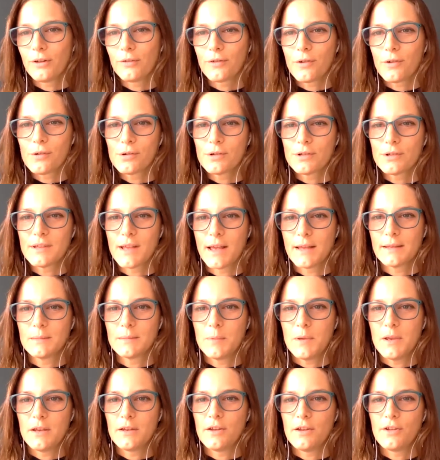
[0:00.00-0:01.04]
of course, has
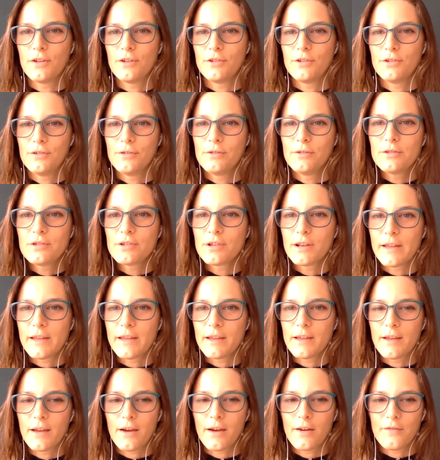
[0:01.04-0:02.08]
been
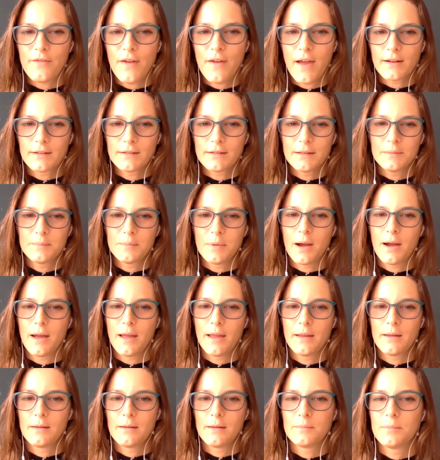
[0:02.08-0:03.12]
hugely affected
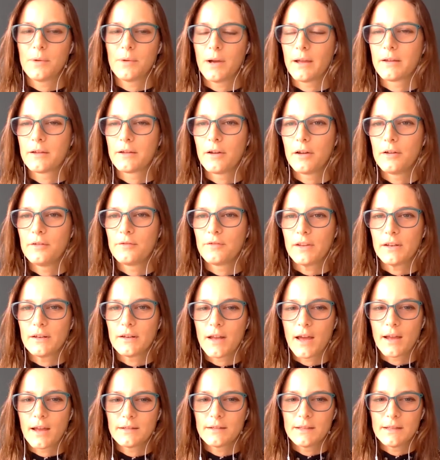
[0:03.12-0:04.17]
by
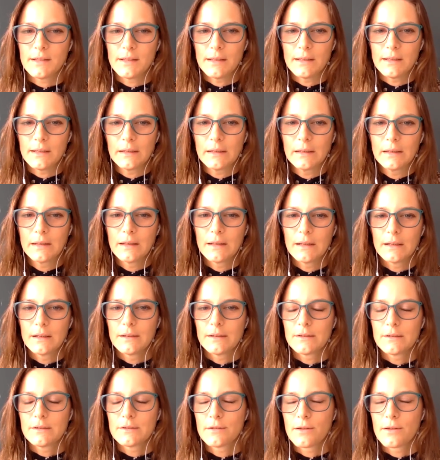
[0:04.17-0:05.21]
COVID-19.
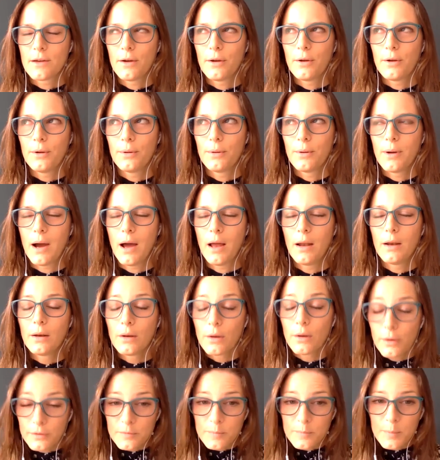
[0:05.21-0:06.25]
So a
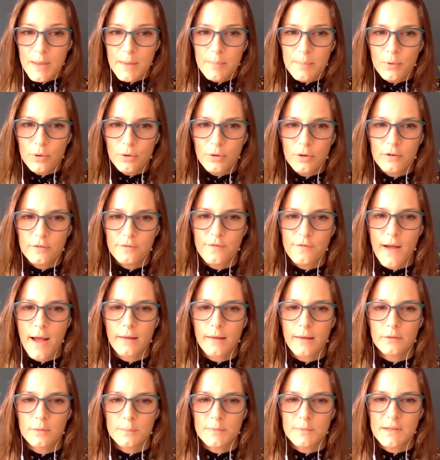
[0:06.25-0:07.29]
lot of people have
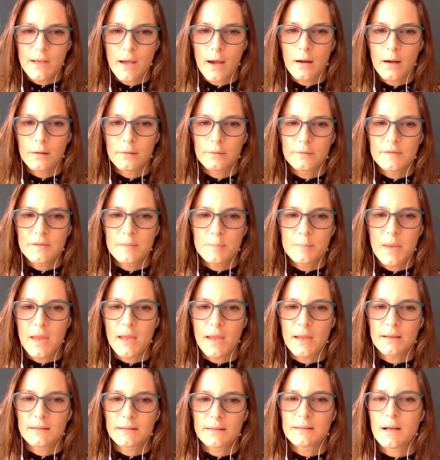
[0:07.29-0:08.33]
found themselves
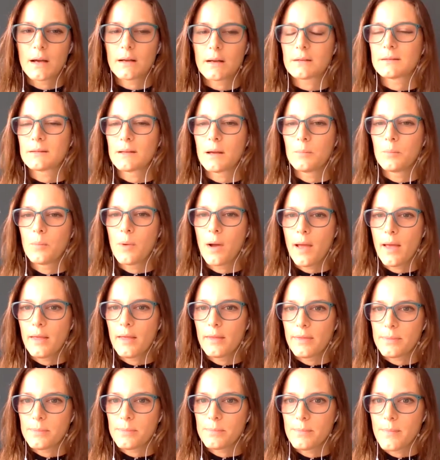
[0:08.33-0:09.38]
being stuck
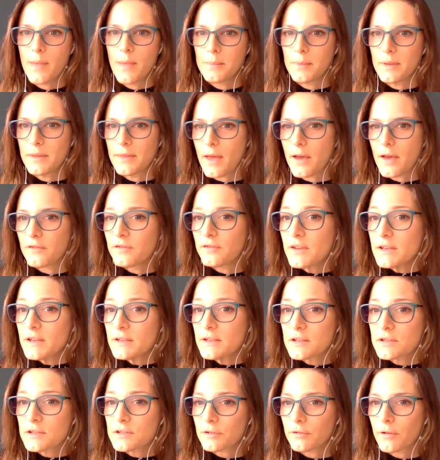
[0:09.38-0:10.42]
somewhere. Maybe their
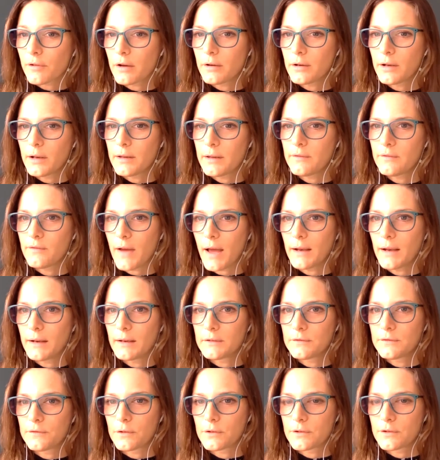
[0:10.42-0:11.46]
visas are only
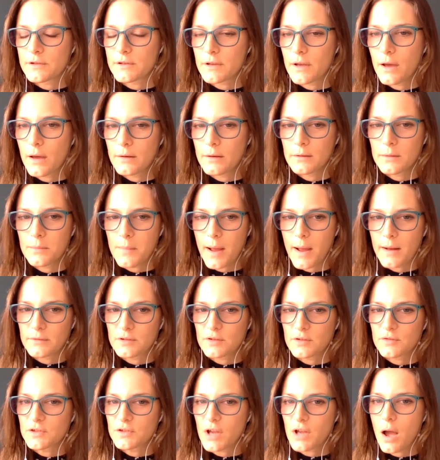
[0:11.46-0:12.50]
valid for a certain
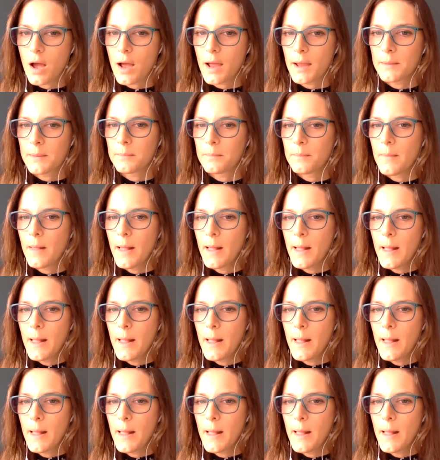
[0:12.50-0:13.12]
amount of time,